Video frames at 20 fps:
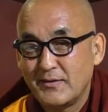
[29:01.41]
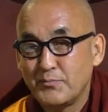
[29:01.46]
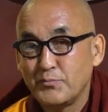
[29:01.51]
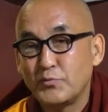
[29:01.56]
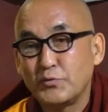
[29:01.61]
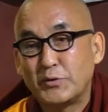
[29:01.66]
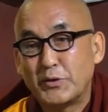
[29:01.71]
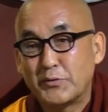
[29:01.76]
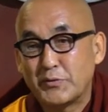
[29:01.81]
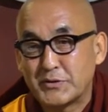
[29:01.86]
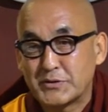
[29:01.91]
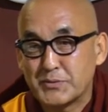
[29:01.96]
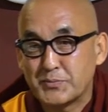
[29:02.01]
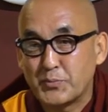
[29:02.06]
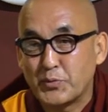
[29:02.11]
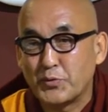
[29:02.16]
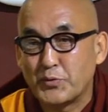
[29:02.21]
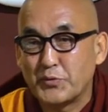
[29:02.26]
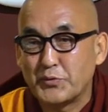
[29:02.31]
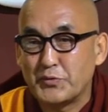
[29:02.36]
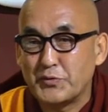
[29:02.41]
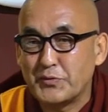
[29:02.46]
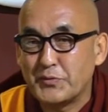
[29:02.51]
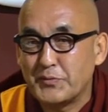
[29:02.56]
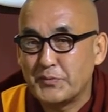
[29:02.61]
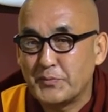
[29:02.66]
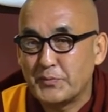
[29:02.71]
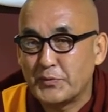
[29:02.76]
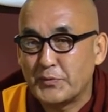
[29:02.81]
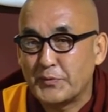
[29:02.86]
Buddha was
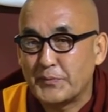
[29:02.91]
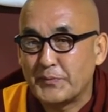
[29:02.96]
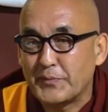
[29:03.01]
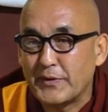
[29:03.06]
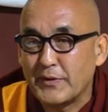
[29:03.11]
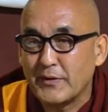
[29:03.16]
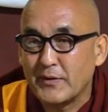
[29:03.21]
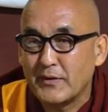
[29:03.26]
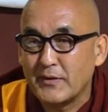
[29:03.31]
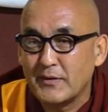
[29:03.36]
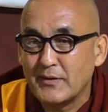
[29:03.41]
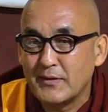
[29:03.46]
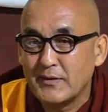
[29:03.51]
born from the